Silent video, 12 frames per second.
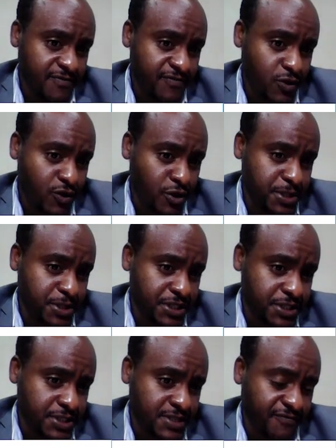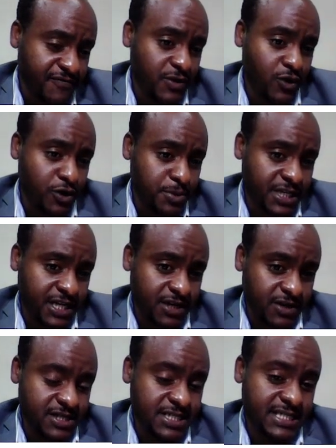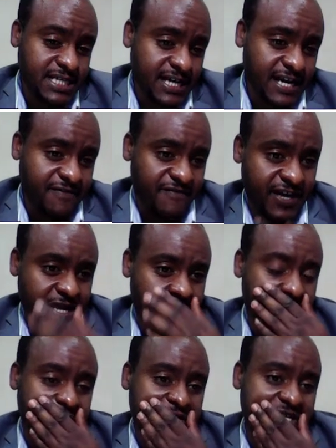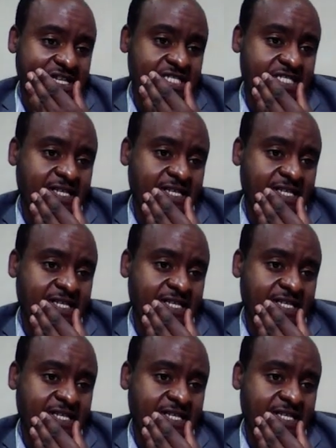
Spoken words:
option, these things are very important.